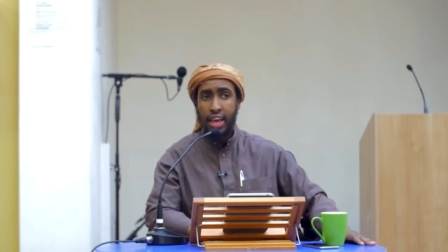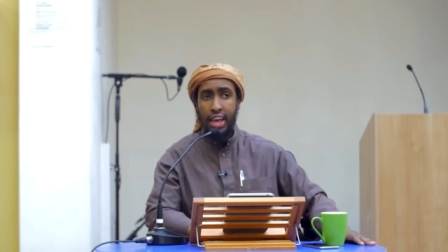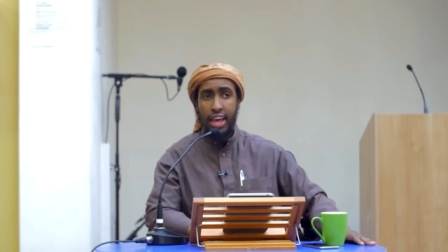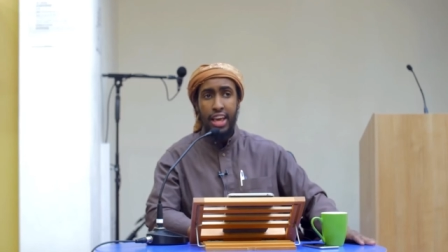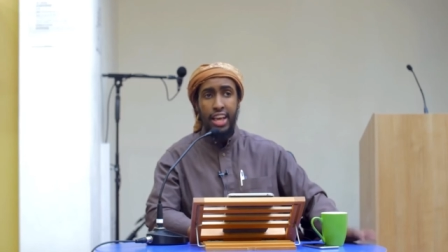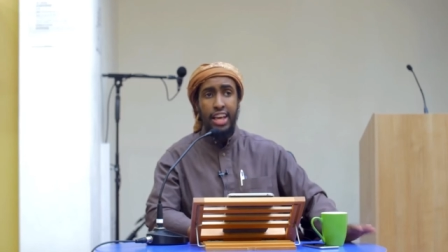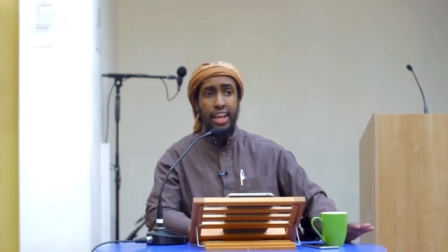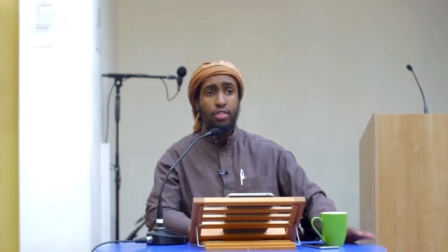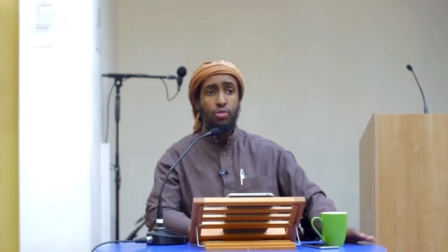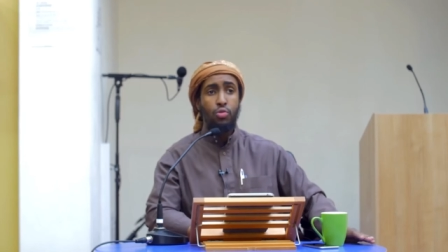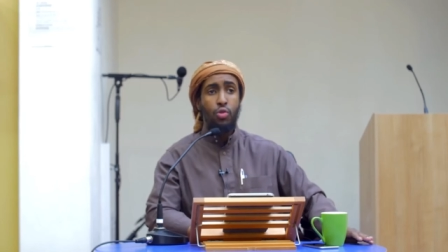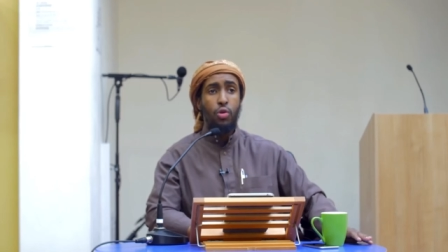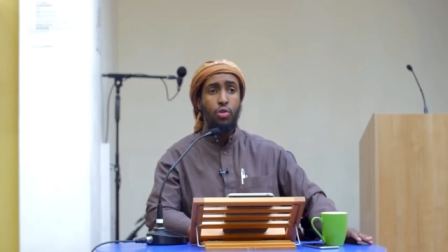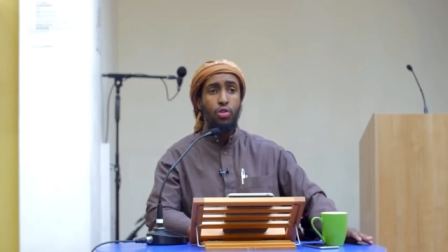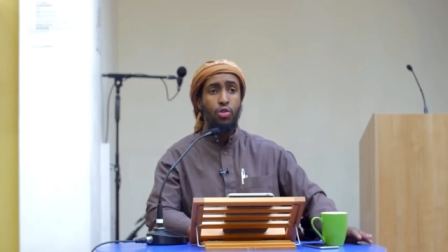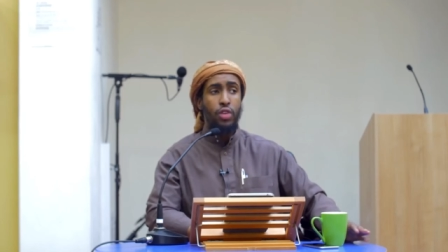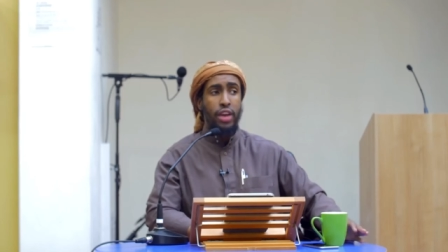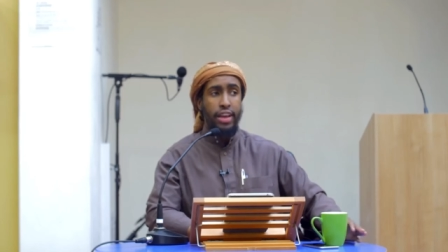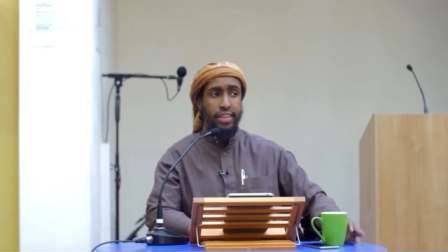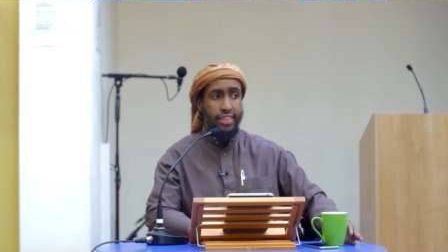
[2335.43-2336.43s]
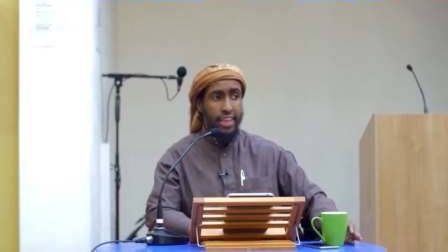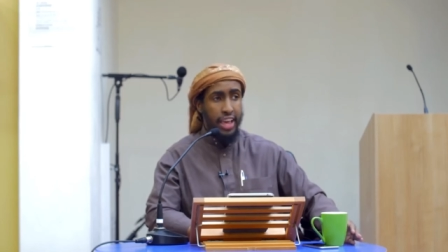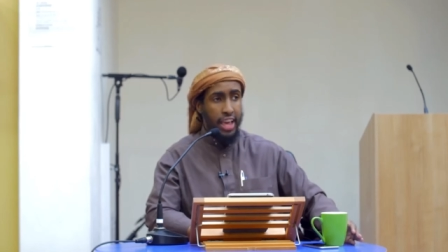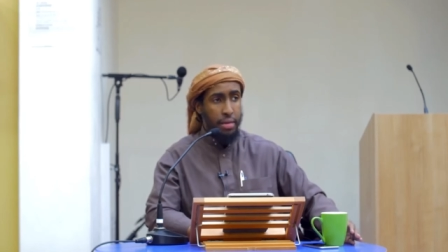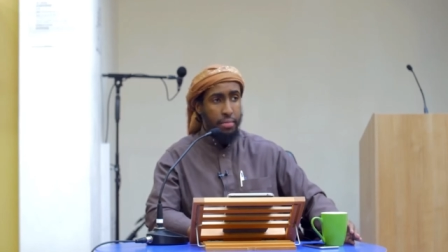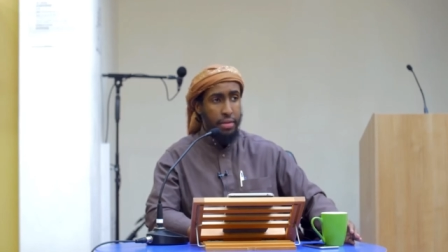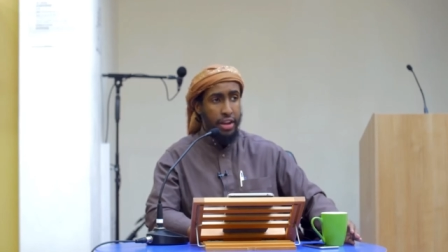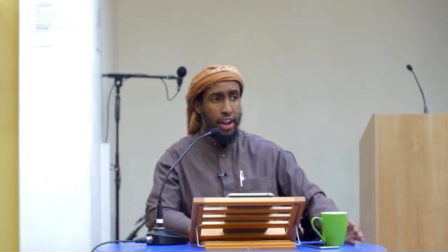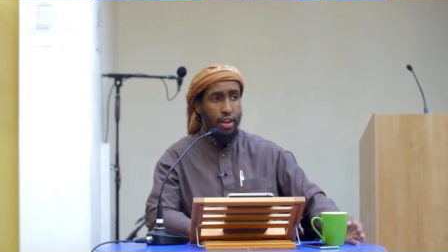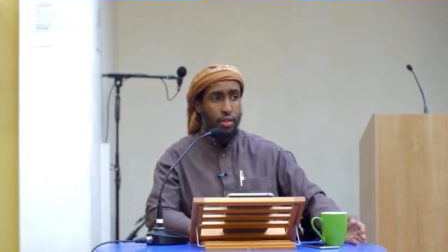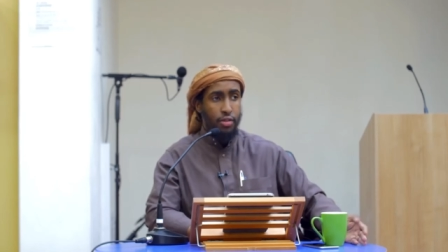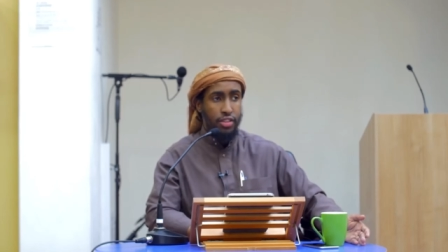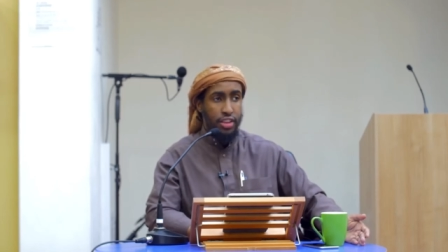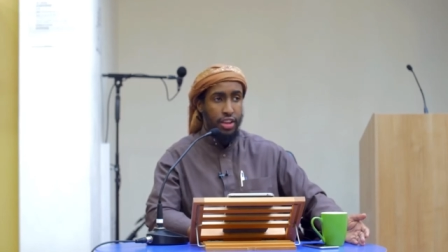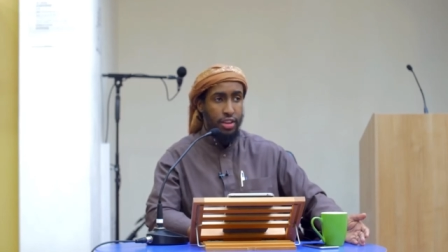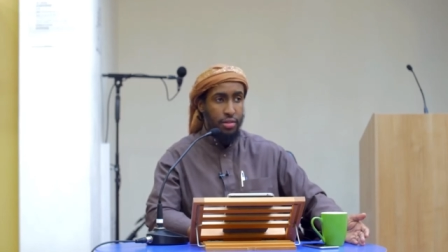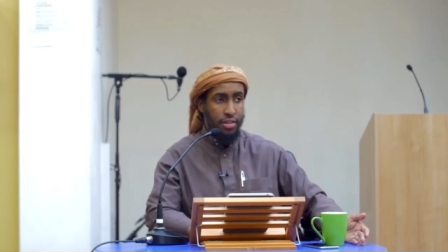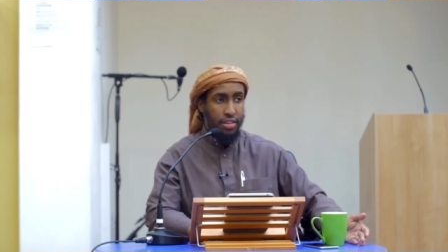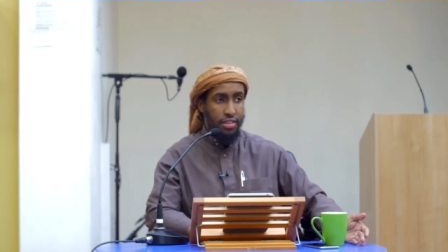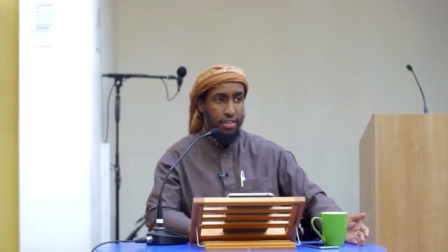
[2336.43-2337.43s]
And guess what? You guys came and I looked
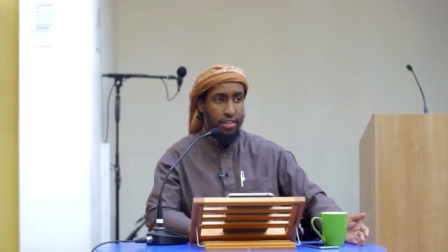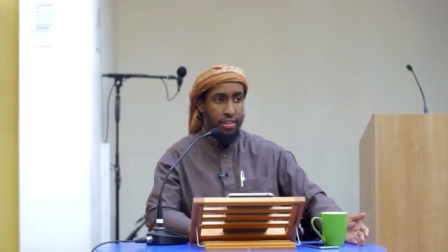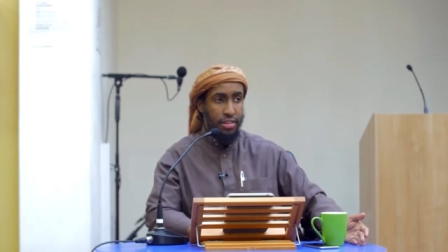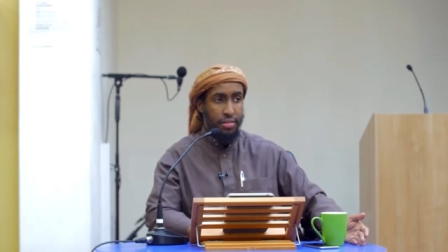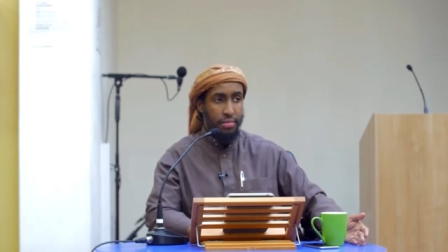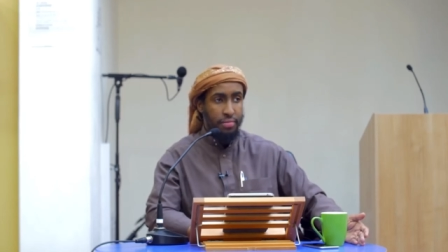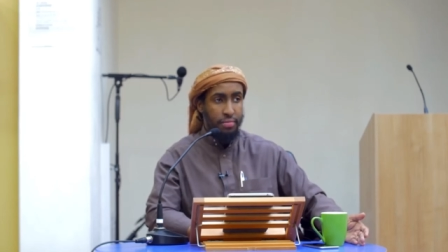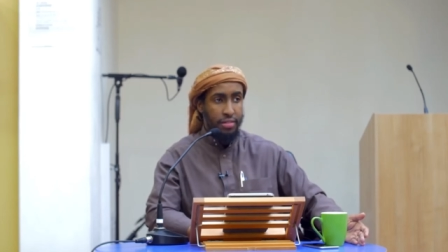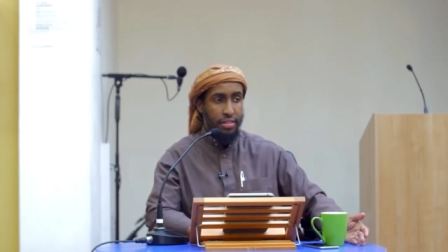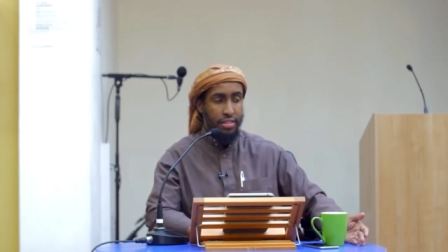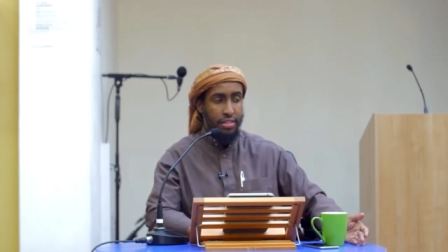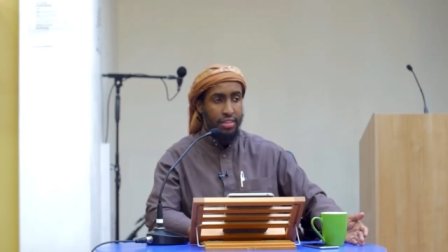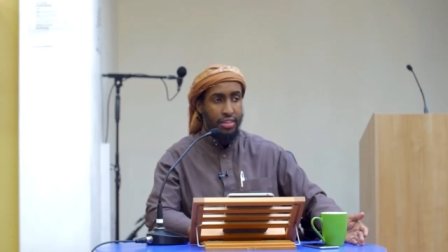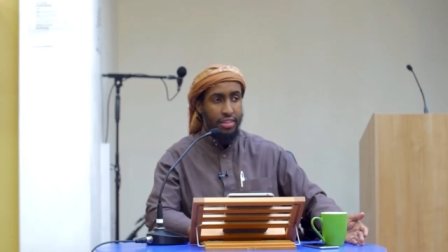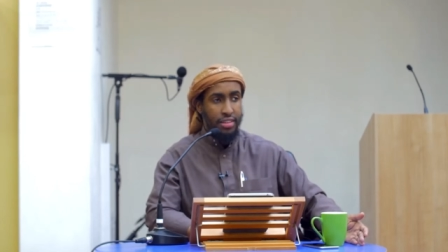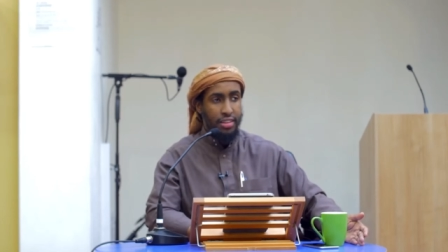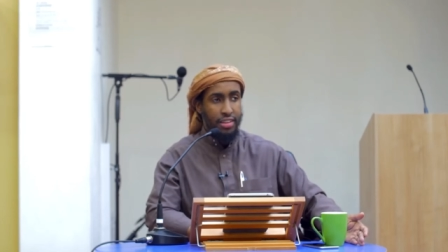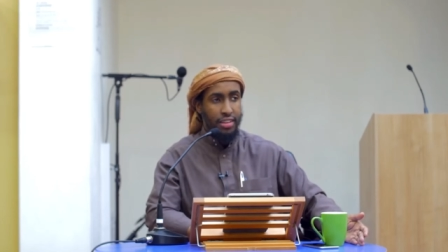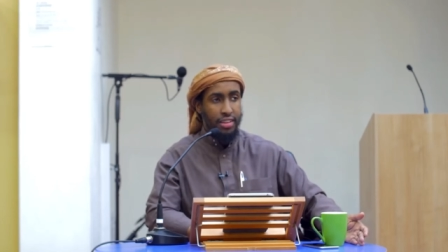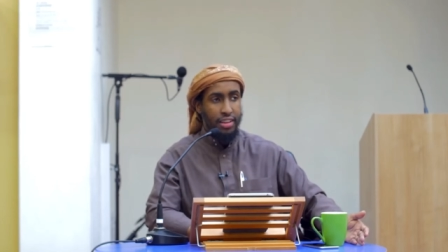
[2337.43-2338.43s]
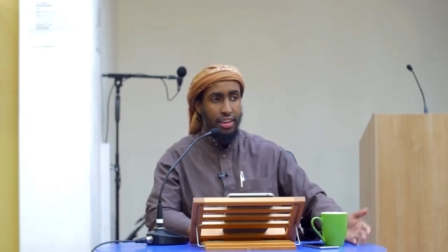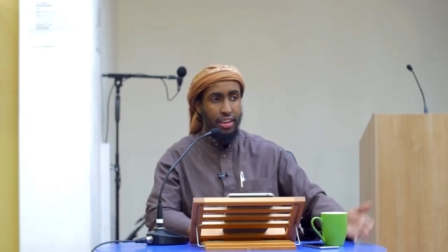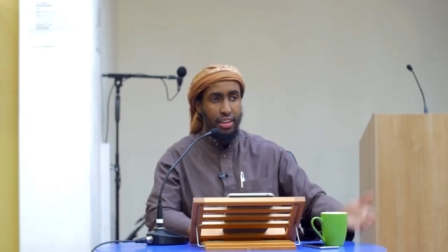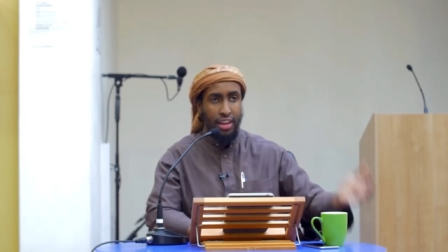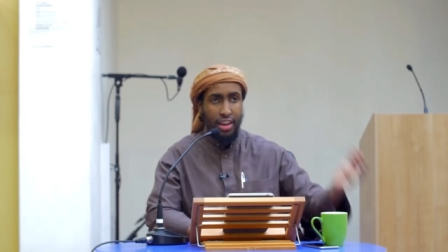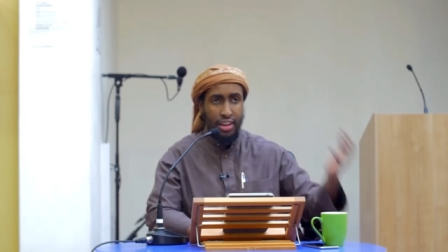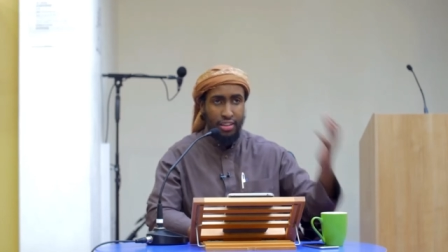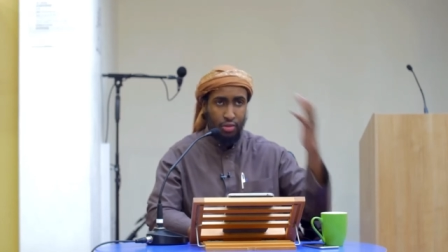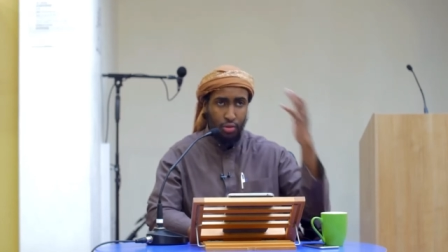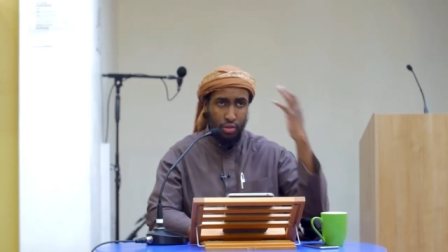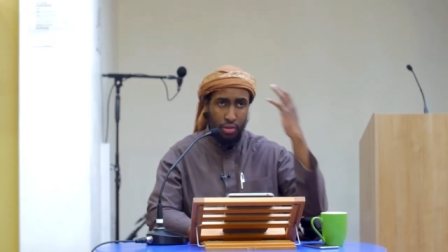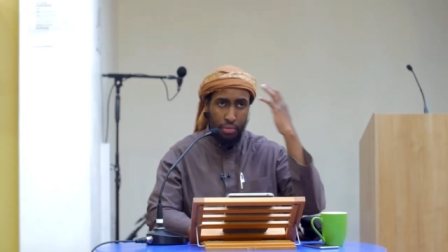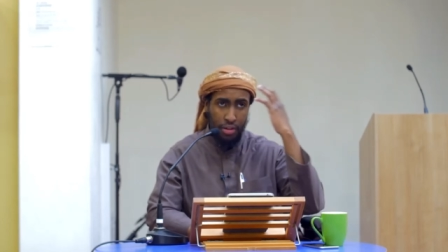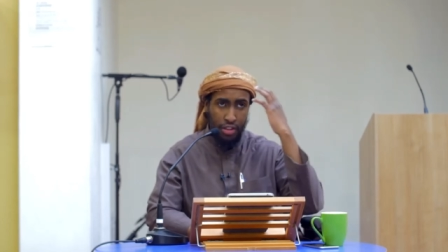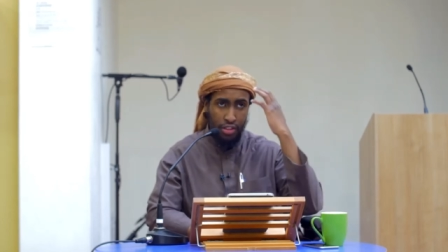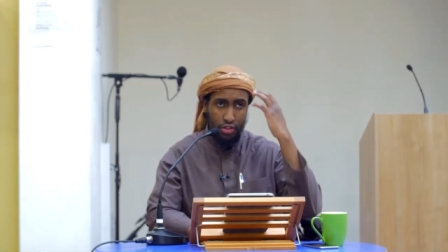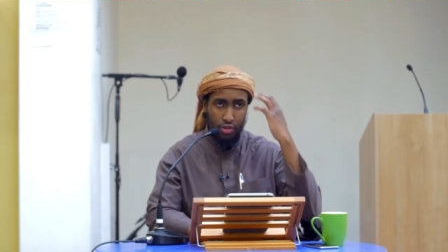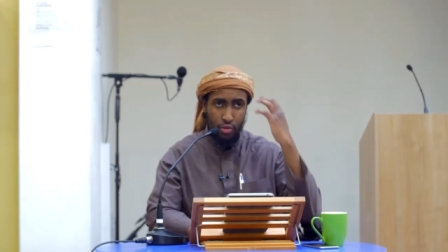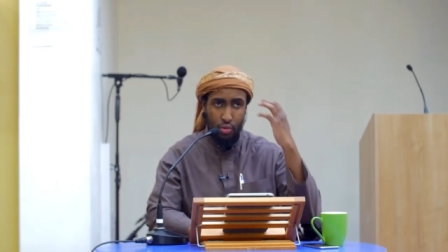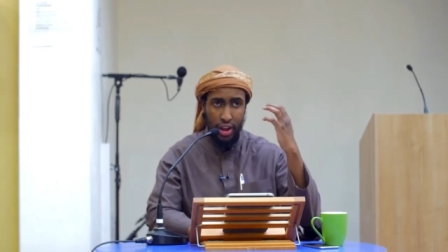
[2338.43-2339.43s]
at you and I said, I saw the
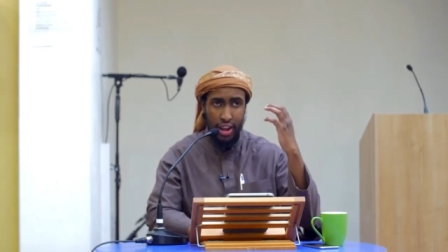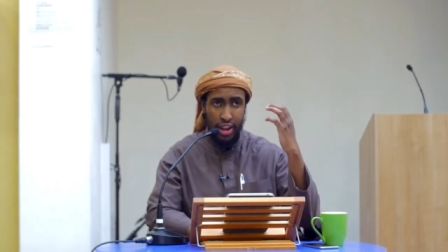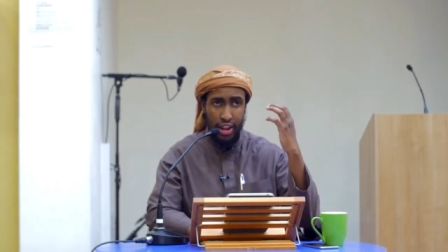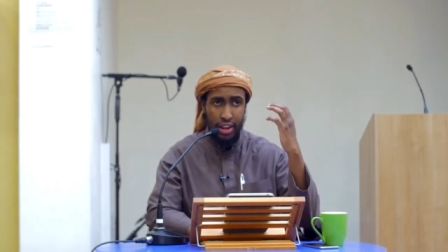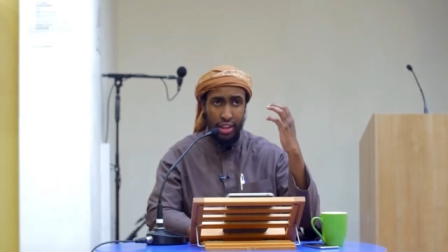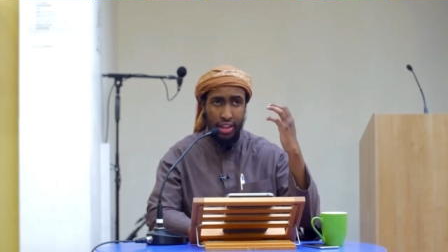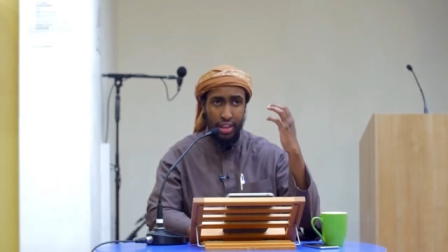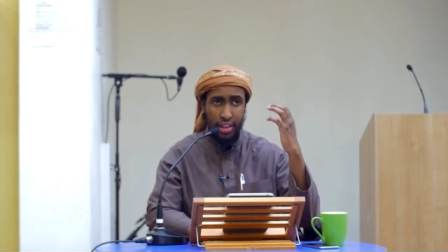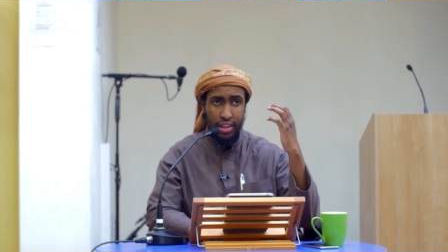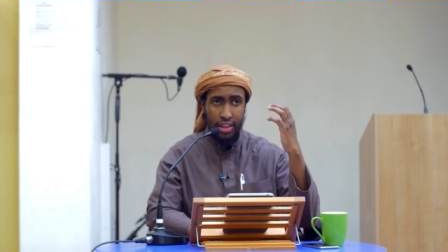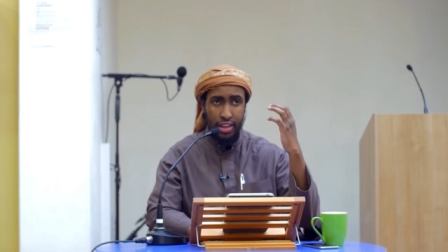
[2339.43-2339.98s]
brother sweating,